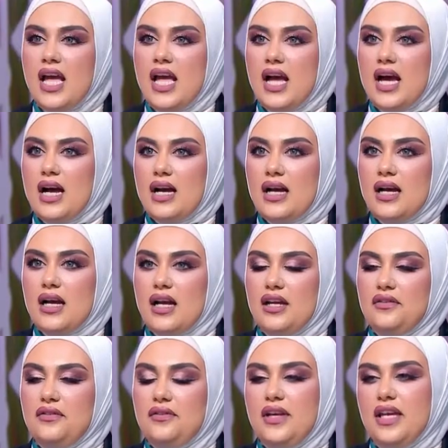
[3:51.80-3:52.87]
Uh,
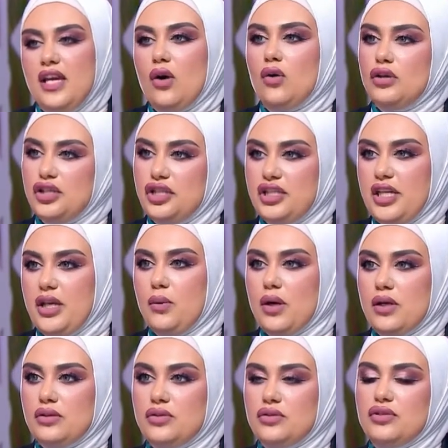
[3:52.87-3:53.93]
if he or she
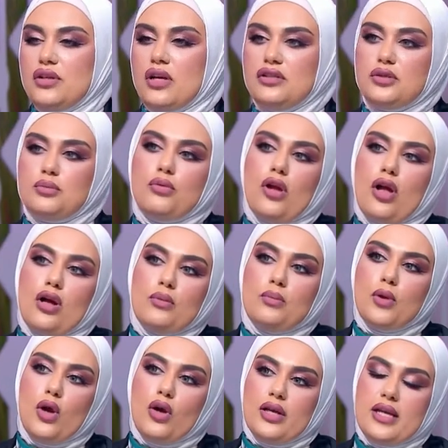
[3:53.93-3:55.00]
want to start blo
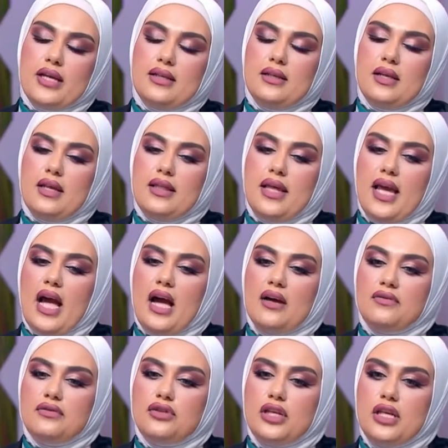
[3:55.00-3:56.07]
blogging, they
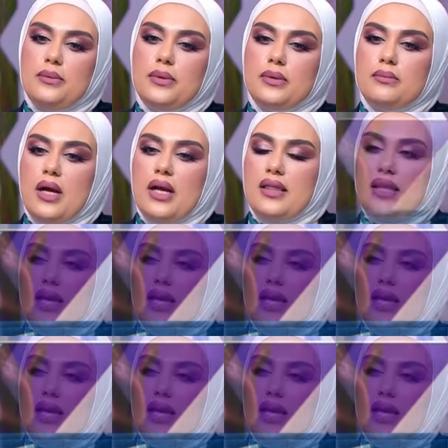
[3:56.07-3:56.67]
have to keep in mind they